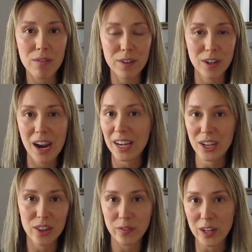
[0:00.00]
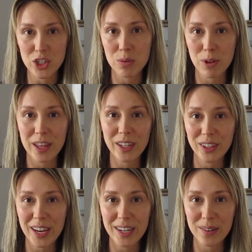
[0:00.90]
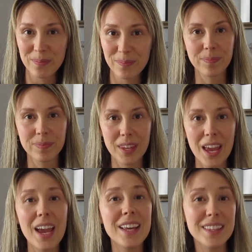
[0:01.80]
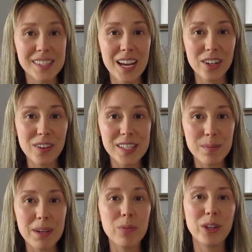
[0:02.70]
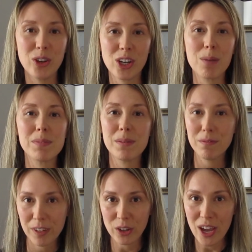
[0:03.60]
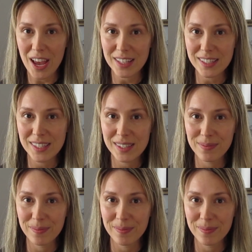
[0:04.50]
for any other vegetable that you like. In the second recipe, we cook up some fiddleheads.